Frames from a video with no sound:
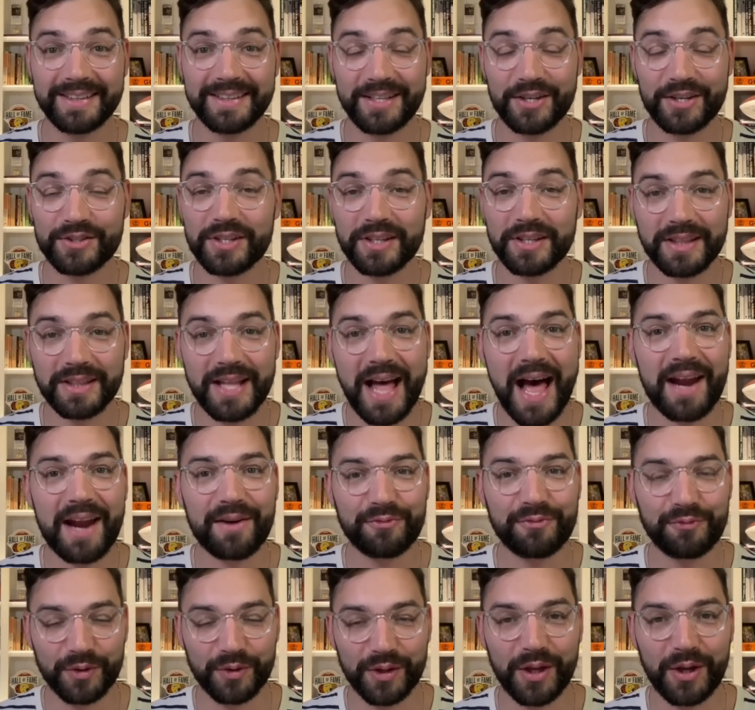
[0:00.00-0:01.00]
There's a lot
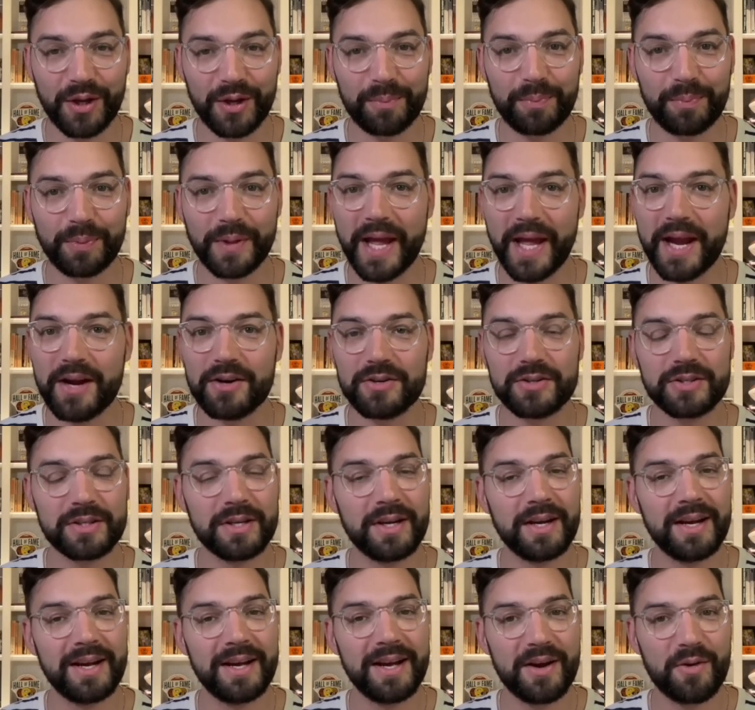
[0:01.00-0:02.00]
of really good players
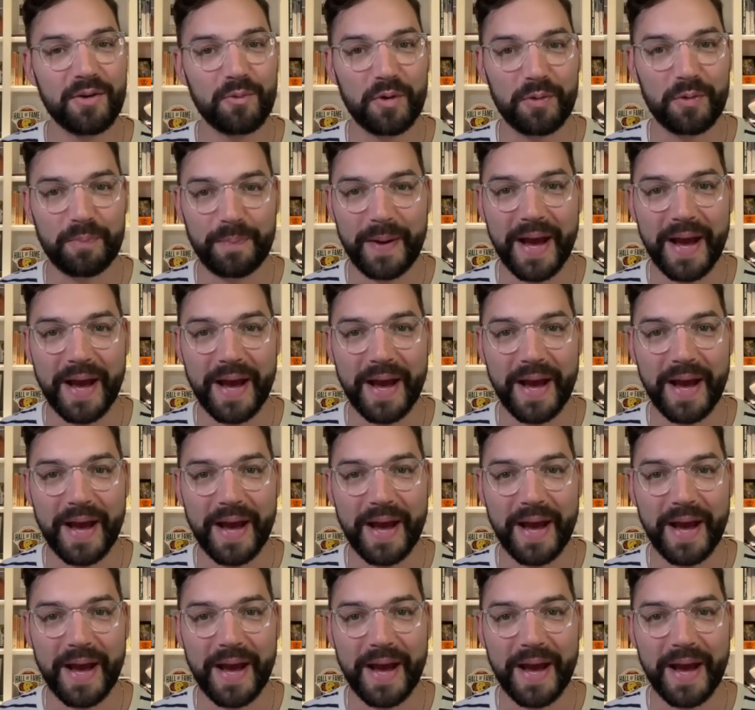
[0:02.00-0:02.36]
with